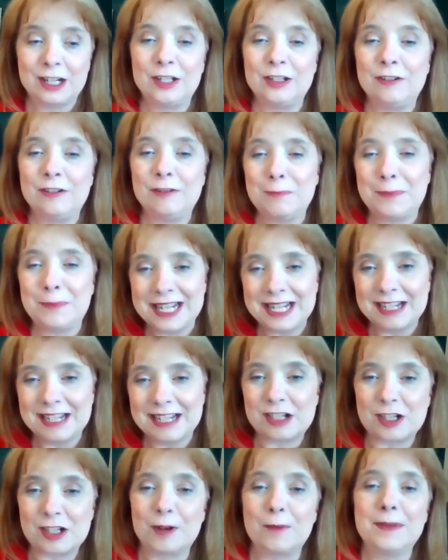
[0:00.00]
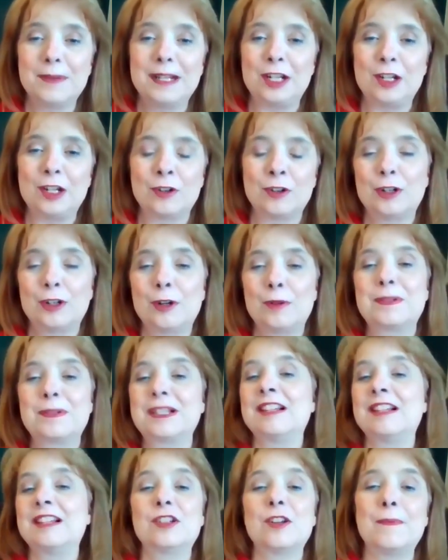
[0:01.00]
You've been in so many
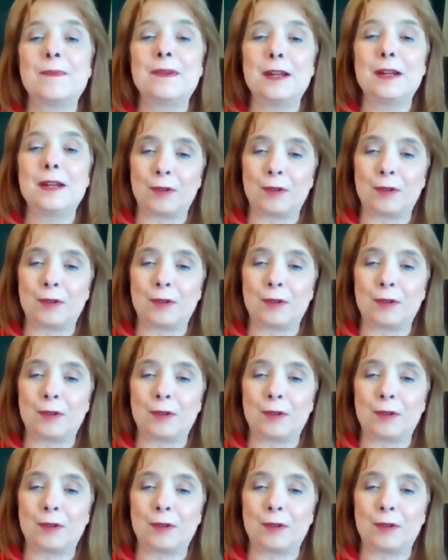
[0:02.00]
groups and so many